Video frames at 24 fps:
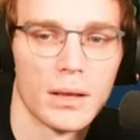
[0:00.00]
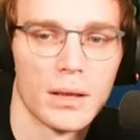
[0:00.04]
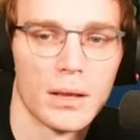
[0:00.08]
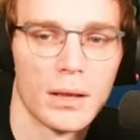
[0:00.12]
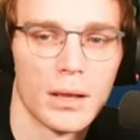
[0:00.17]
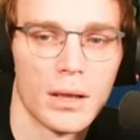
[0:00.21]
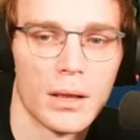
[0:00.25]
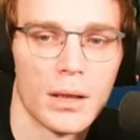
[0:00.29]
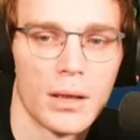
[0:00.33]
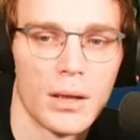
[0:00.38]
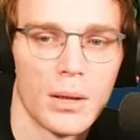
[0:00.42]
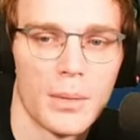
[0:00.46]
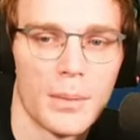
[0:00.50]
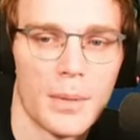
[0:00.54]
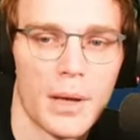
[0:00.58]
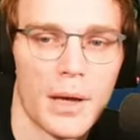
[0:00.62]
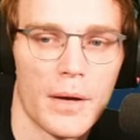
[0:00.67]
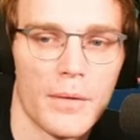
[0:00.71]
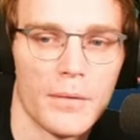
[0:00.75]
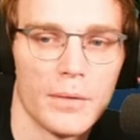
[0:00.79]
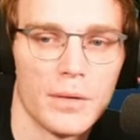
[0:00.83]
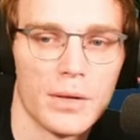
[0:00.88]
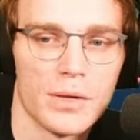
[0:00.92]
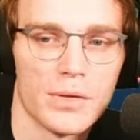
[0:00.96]

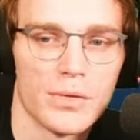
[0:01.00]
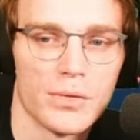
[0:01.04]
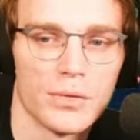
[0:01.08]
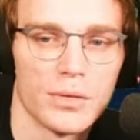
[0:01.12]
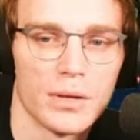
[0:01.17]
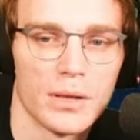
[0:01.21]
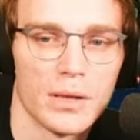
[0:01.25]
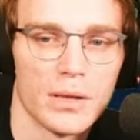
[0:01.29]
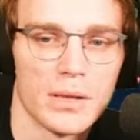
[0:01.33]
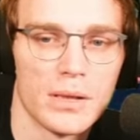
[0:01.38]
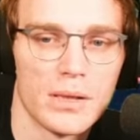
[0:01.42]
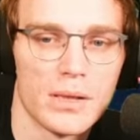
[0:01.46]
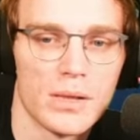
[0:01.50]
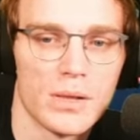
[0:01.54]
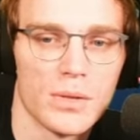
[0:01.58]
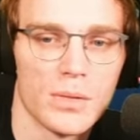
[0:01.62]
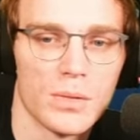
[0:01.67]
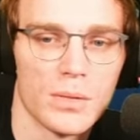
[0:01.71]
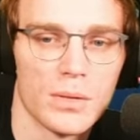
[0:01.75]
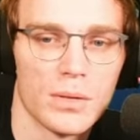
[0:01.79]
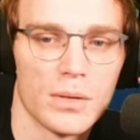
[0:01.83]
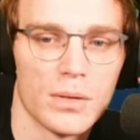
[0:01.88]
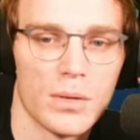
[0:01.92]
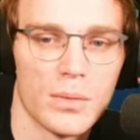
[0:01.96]
when it's already in
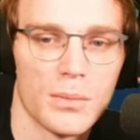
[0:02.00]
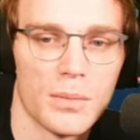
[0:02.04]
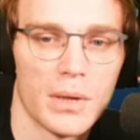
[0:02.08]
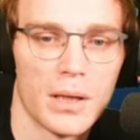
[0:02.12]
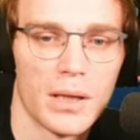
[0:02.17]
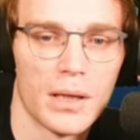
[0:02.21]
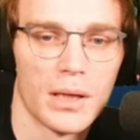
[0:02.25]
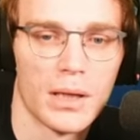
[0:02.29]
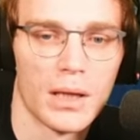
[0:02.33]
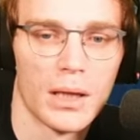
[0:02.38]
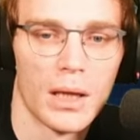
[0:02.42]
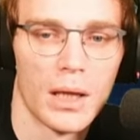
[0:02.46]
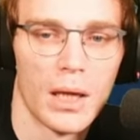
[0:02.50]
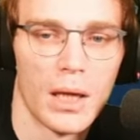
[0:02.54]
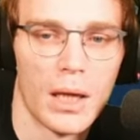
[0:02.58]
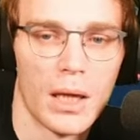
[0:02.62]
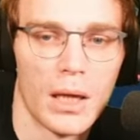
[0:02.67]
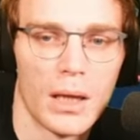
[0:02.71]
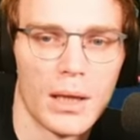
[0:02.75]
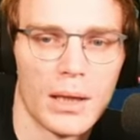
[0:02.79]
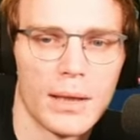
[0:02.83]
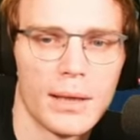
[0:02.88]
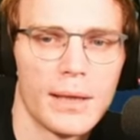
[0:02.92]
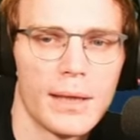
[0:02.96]
school and not me.
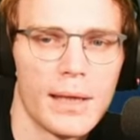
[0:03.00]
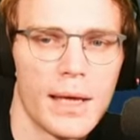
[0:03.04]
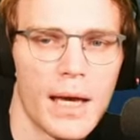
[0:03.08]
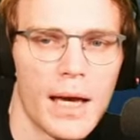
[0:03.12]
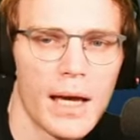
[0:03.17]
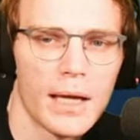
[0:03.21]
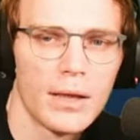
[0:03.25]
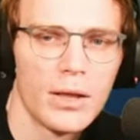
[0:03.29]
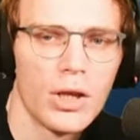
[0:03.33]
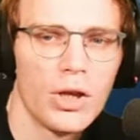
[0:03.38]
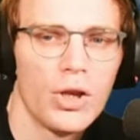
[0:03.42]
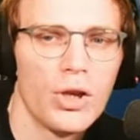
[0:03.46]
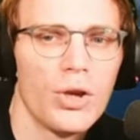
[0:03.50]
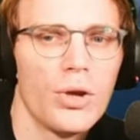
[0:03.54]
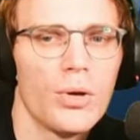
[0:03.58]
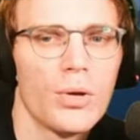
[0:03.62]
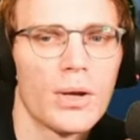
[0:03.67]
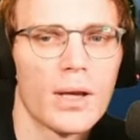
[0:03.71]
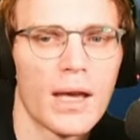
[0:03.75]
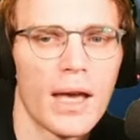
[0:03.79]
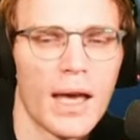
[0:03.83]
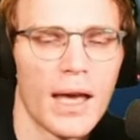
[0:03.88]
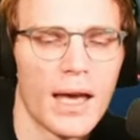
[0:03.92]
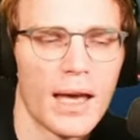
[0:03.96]
Yeah, in the yeah.
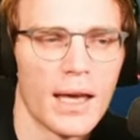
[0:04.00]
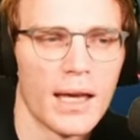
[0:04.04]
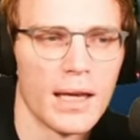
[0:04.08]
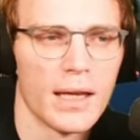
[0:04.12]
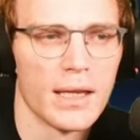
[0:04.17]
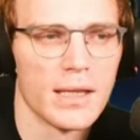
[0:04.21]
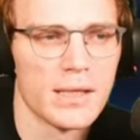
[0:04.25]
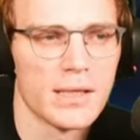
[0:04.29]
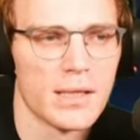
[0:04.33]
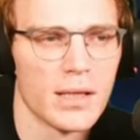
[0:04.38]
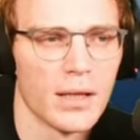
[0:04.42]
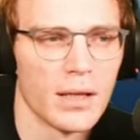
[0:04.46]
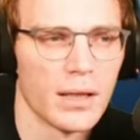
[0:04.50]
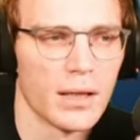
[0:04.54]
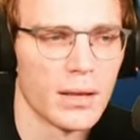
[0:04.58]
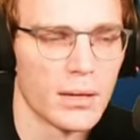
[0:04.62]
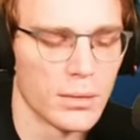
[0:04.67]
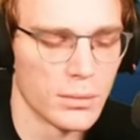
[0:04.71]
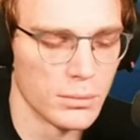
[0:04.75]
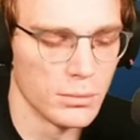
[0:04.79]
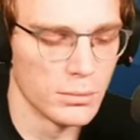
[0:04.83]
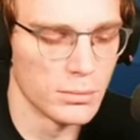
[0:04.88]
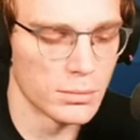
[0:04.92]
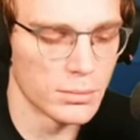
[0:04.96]
UK, it's like,
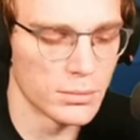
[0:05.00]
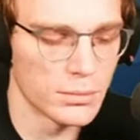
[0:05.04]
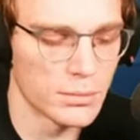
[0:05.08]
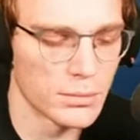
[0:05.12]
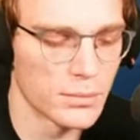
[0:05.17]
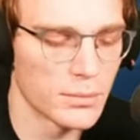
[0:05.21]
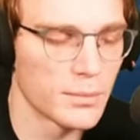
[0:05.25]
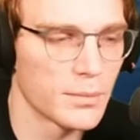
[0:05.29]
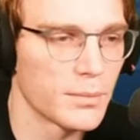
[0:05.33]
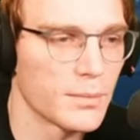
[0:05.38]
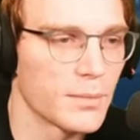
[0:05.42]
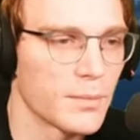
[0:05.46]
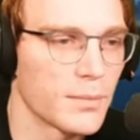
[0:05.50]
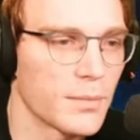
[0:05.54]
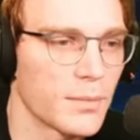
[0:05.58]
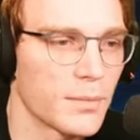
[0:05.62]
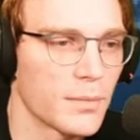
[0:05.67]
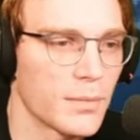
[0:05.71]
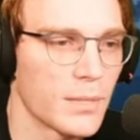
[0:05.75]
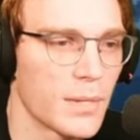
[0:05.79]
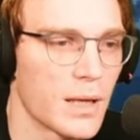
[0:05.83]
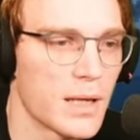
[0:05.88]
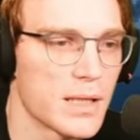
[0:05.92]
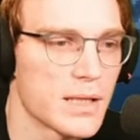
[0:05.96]
ooh,
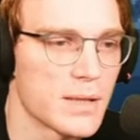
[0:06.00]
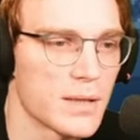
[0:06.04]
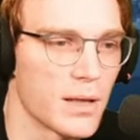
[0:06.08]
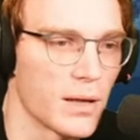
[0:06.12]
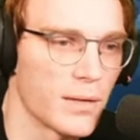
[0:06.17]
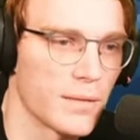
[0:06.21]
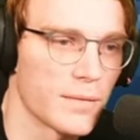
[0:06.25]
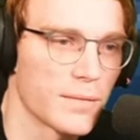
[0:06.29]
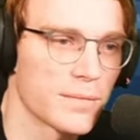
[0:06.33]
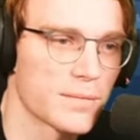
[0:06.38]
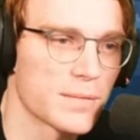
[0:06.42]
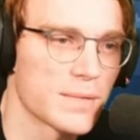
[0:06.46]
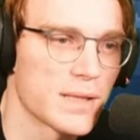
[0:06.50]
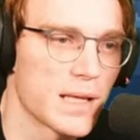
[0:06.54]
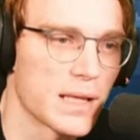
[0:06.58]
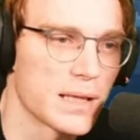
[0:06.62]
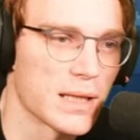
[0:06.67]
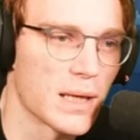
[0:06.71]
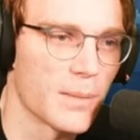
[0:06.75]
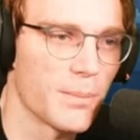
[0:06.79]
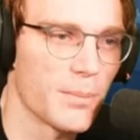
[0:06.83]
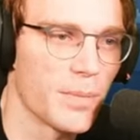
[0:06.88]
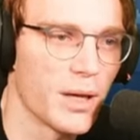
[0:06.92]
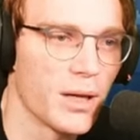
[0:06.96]
it's like
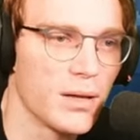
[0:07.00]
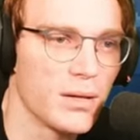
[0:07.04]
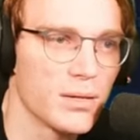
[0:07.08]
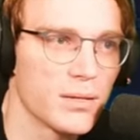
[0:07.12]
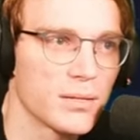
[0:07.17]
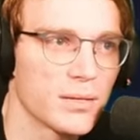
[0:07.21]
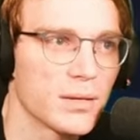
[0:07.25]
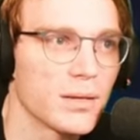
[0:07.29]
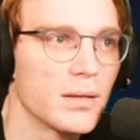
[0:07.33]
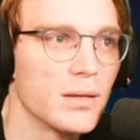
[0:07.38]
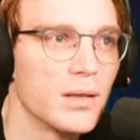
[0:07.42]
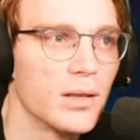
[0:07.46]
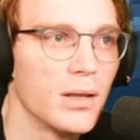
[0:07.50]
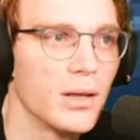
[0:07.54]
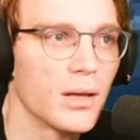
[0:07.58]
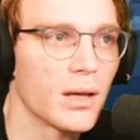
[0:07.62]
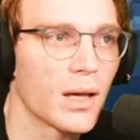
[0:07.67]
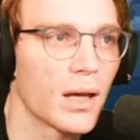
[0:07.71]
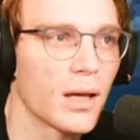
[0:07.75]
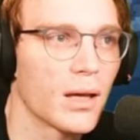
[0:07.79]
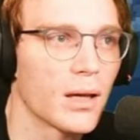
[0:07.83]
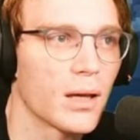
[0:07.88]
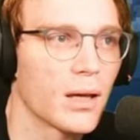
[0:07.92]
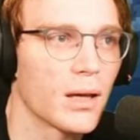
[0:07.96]
September in the
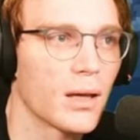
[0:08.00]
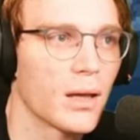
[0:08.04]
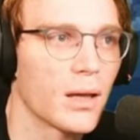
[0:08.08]
UK.